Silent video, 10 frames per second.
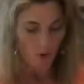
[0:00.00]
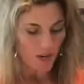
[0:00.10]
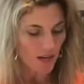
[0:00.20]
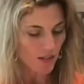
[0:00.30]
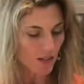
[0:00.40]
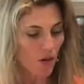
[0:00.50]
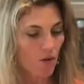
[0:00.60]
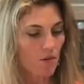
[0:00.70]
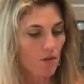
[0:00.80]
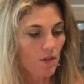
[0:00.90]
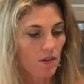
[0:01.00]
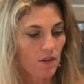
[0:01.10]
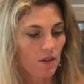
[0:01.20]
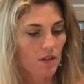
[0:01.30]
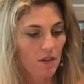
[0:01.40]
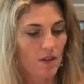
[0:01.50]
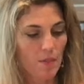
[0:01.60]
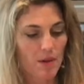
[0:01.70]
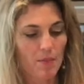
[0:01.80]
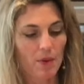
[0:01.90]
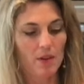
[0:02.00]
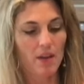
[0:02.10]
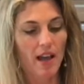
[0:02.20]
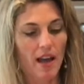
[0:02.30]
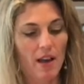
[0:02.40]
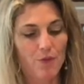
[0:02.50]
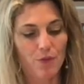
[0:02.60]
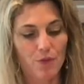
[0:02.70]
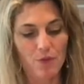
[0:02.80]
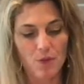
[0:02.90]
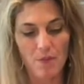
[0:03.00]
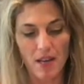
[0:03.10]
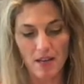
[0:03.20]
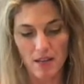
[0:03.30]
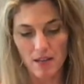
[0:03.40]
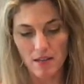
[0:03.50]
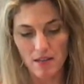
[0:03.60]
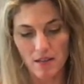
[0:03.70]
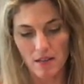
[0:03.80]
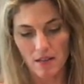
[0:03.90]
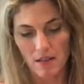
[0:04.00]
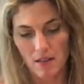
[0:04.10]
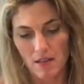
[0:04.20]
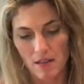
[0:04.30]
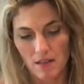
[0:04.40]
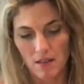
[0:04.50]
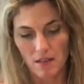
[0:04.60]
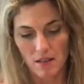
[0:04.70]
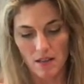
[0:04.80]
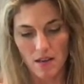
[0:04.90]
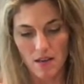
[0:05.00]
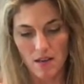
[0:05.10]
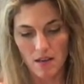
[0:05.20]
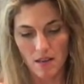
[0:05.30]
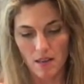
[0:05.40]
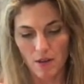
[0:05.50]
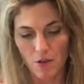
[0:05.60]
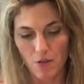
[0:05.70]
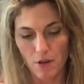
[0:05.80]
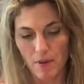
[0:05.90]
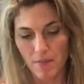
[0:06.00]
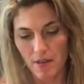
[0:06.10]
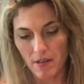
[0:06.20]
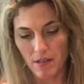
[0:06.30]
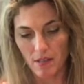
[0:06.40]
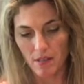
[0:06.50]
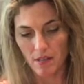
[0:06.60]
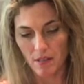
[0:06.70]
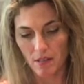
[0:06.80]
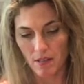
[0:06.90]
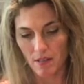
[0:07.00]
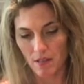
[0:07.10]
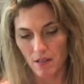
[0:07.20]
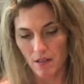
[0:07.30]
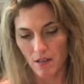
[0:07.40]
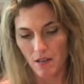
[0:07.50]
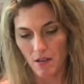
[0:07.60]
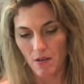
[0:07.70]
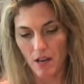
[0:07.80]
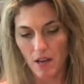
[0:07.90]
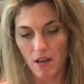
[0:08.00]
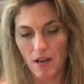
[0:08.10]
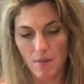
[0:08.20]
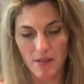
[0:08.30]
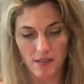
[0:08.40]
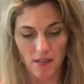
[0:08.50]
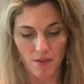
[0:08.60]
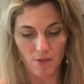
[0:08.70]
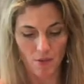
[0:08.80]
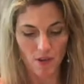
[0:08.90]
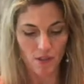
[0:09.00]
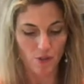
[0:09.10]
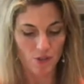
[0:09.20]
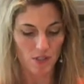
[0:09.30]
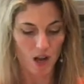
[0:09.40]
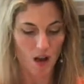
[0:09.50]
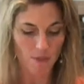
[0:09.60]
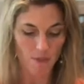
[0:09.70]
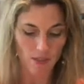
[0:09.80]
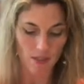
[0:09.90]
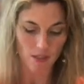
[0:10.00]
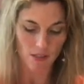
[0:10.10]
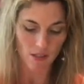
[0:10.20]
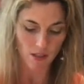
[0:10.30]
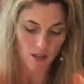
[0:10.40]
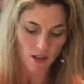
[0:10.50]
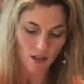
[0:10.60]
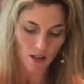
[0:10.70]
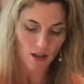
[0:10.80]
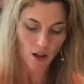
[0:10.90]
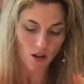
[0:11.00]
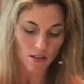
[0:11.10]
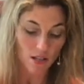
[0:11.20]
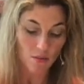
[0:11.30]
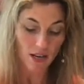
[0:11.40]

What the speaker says: Okay, so I'm gonna put half of the bacon in the creamy mix. Okay, and I'm gonna save the rest for the top when it's all done